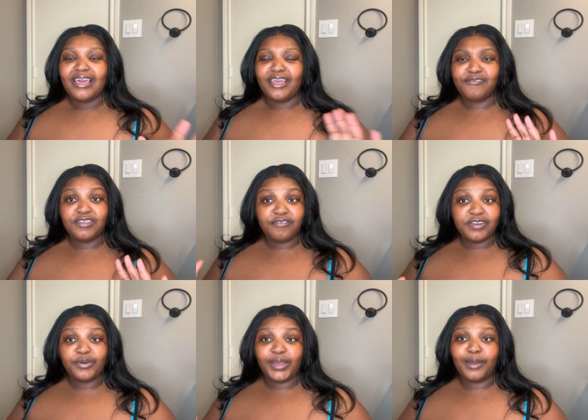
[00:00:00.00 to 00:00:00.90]
If this
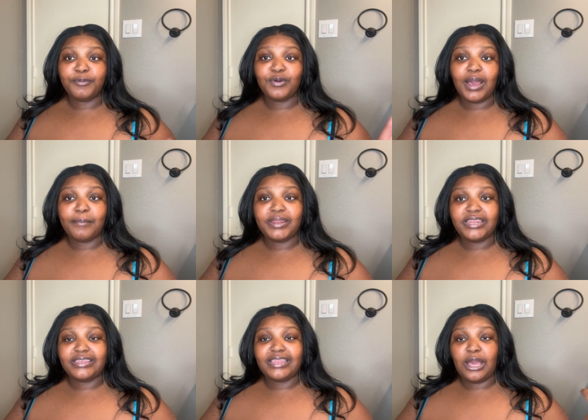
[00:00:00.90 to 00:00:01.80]
video helped you, comment
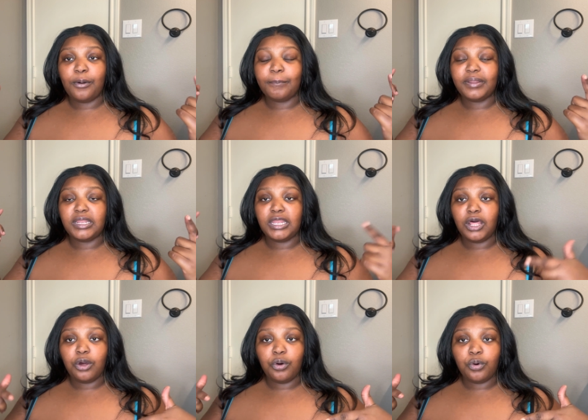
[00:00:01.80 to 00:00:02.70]
it down
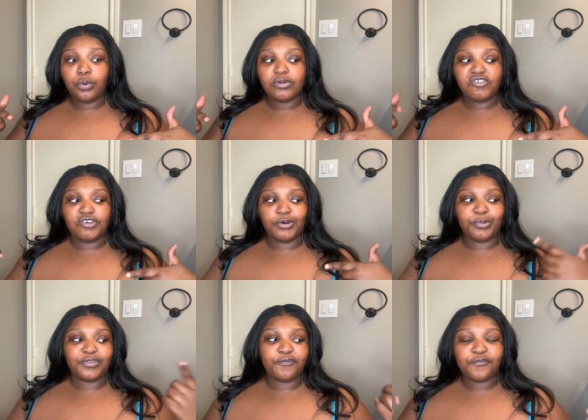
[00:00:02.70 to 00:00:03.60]
below. Share it
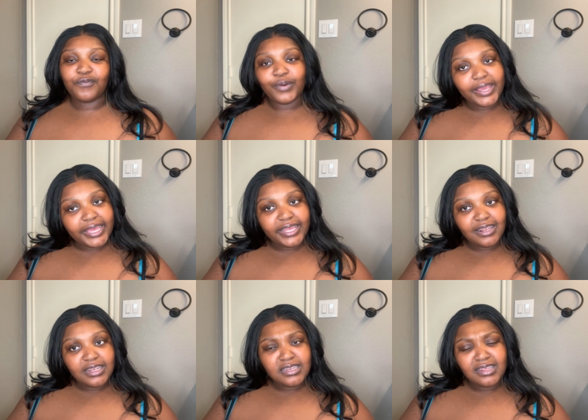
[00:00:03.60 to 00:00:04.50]
with a
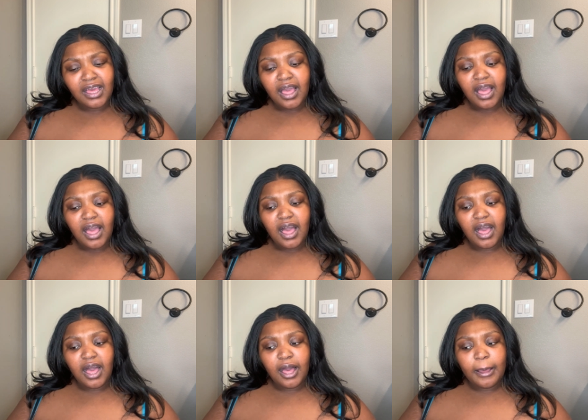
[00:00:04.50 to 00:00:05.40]
friend.
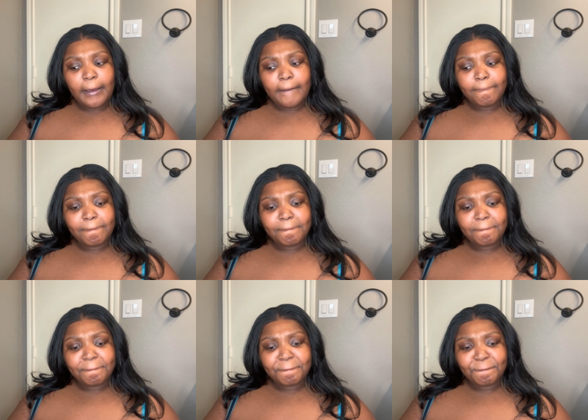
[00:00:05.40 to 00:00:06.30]

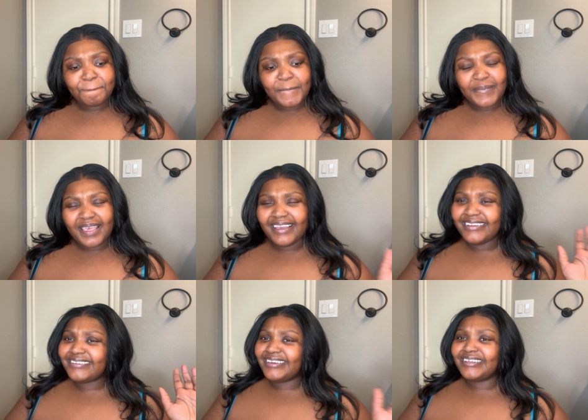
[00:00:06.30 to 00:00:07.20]
And
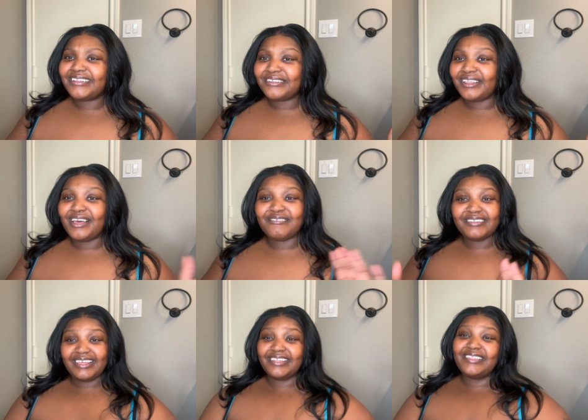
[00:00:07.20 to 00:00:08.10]
yeah, that's all I have
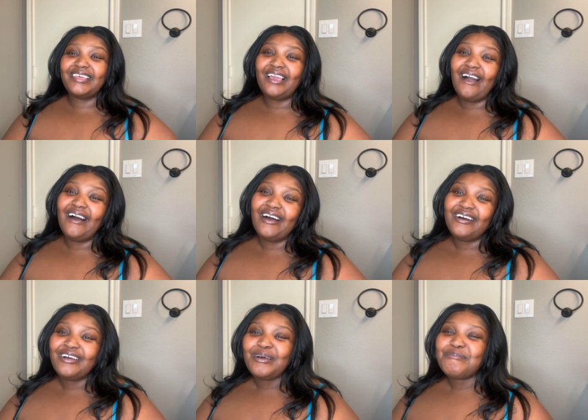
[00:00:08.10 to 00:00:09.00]
to say. Thank
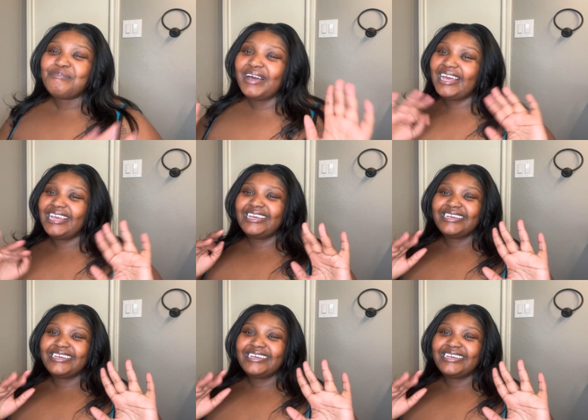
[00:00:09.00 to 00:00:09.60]
y'all. Bye.